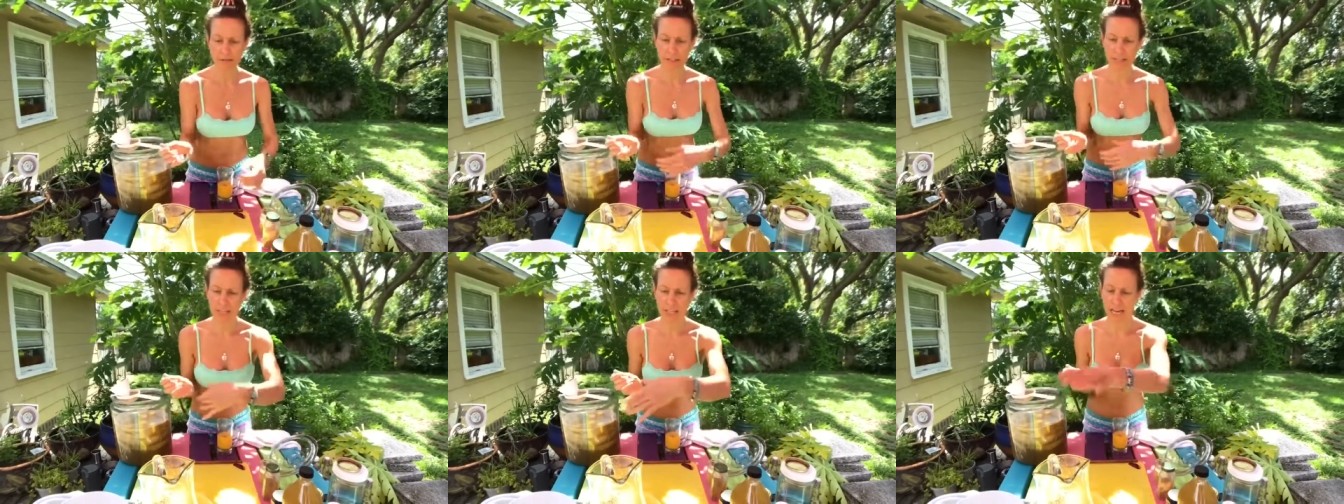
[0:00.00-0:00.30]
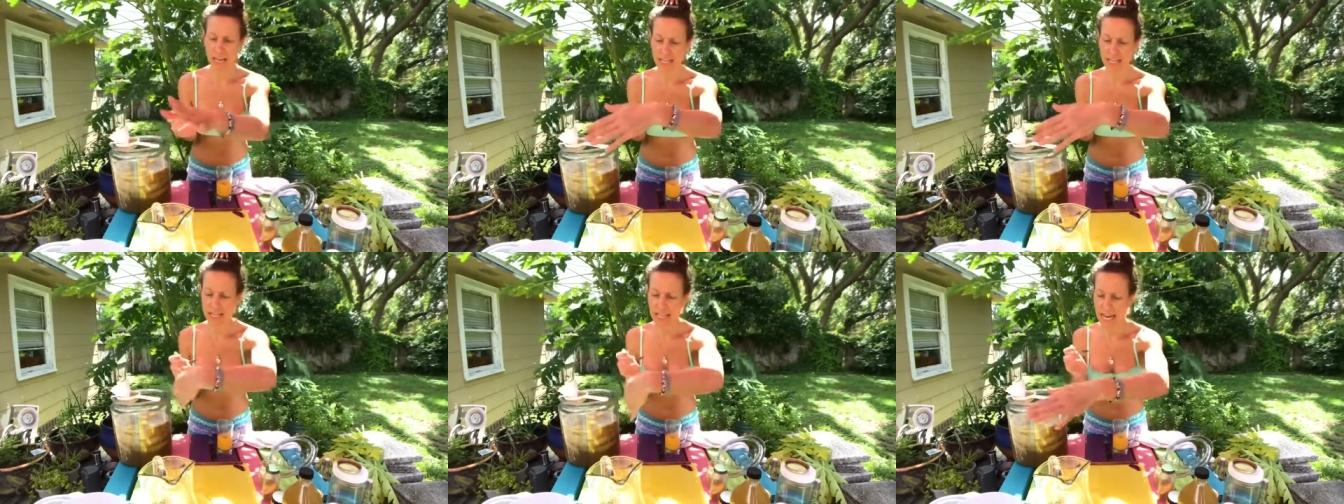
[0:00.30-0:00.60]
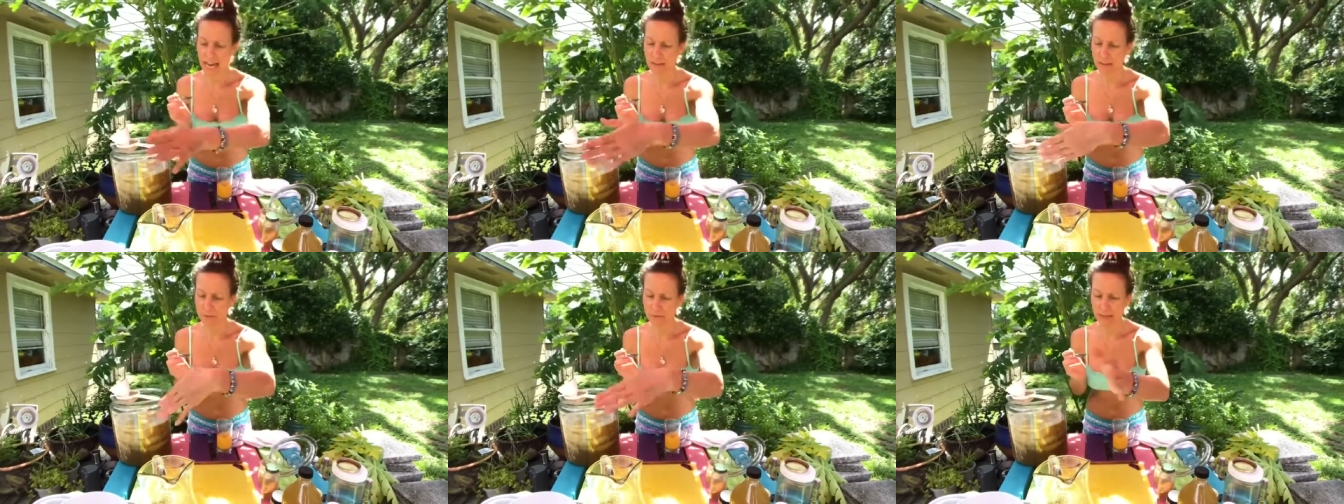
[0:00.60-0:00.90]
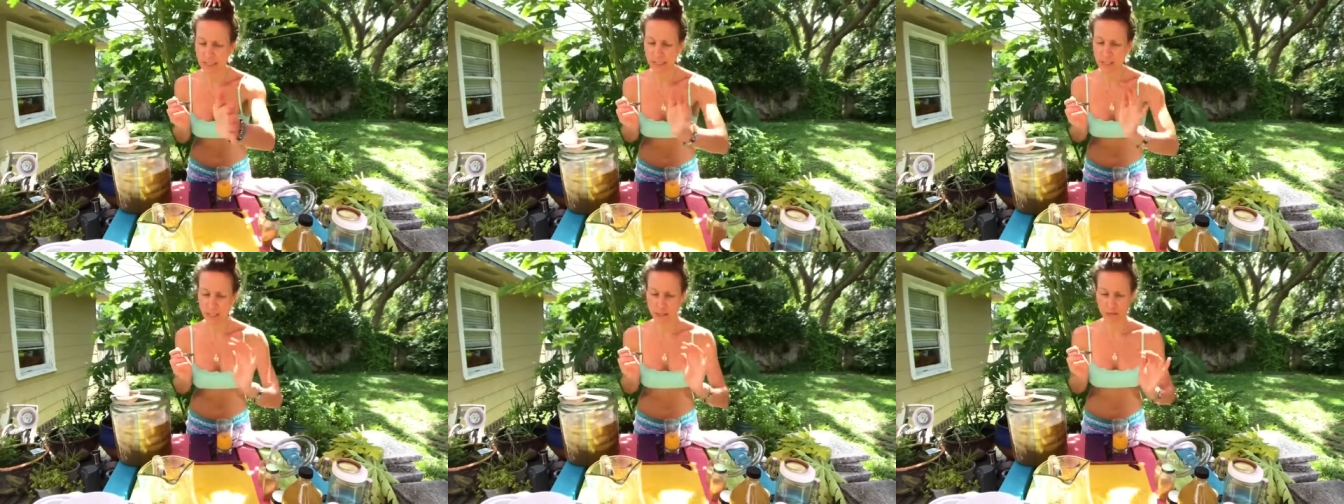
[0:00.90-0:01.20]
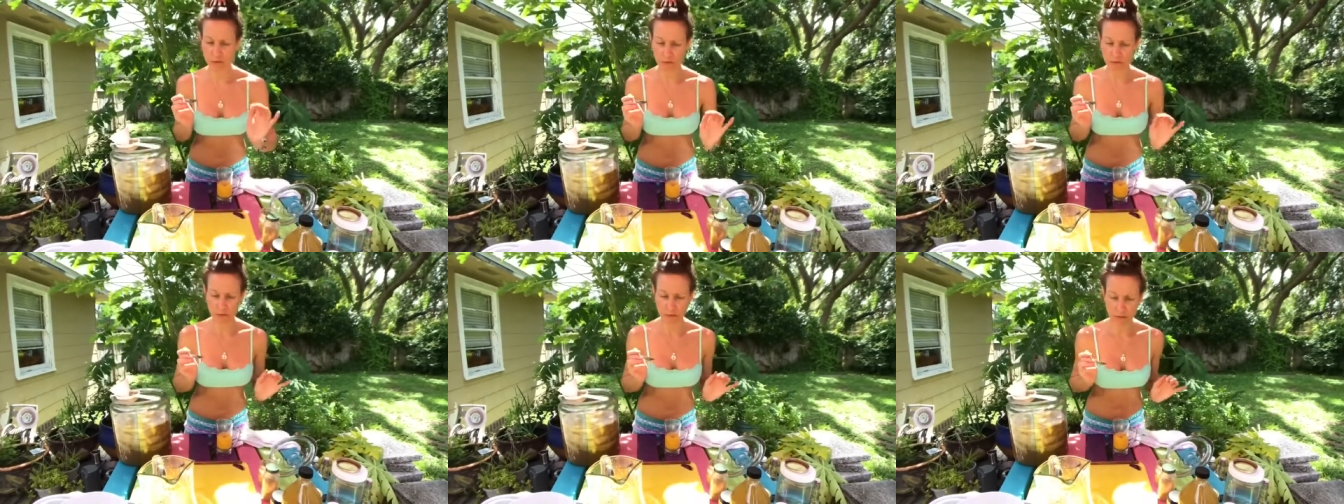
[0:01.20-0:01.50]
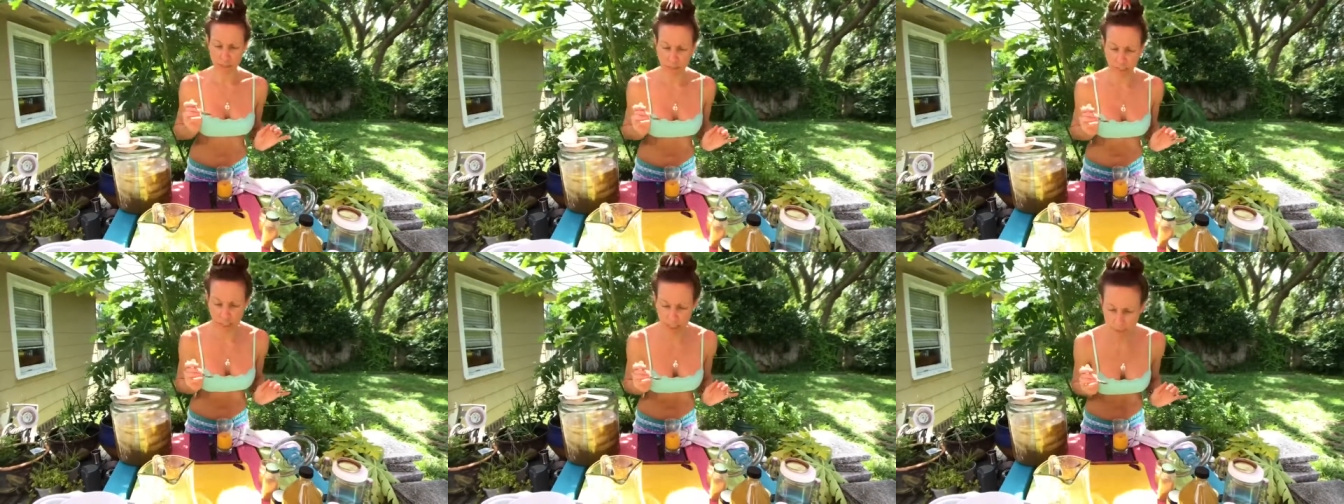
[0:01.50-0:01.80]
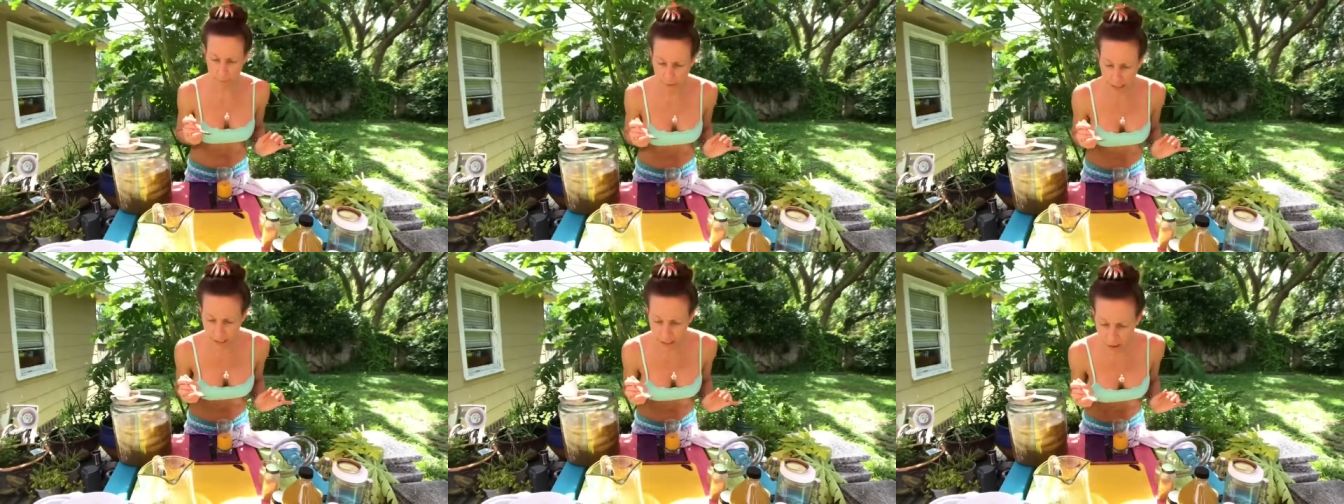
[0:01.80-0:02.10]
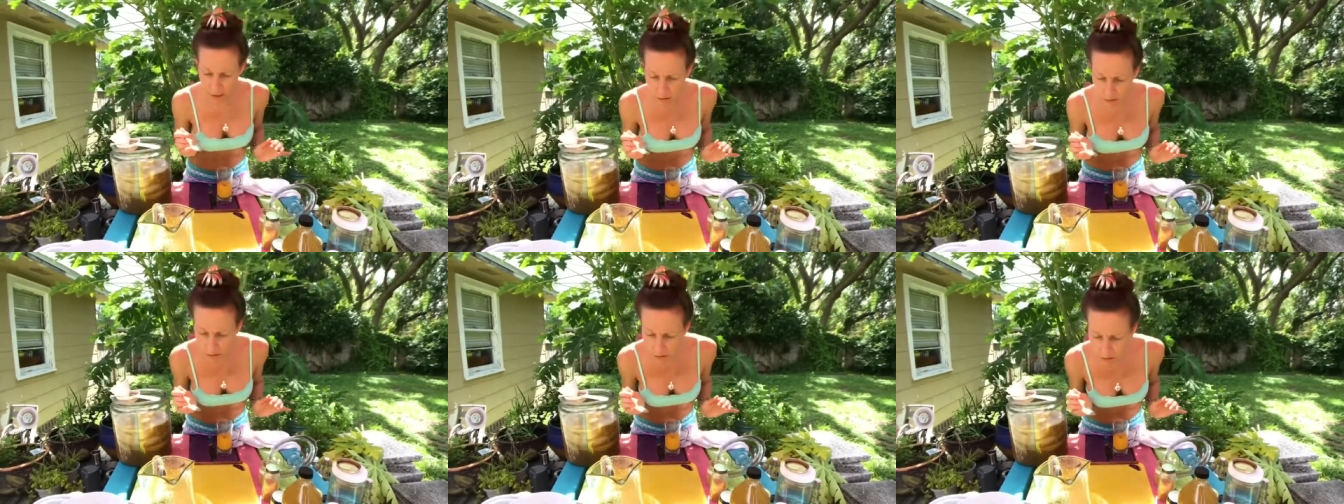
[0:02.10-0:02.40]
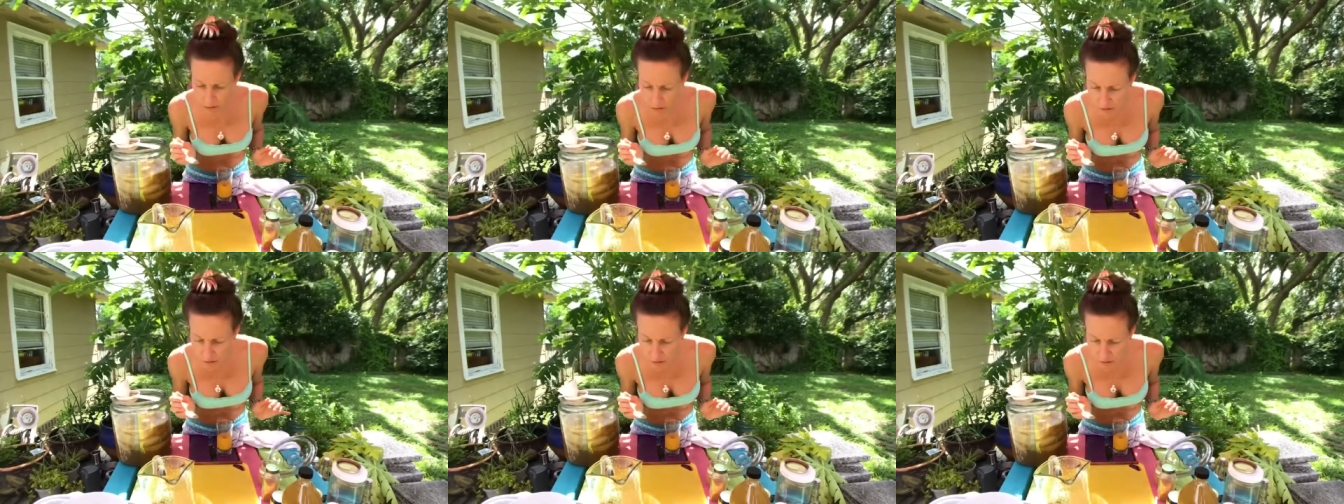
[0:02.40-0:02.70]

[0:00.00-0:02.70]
You're not allowed in my juice. Get out of my juice.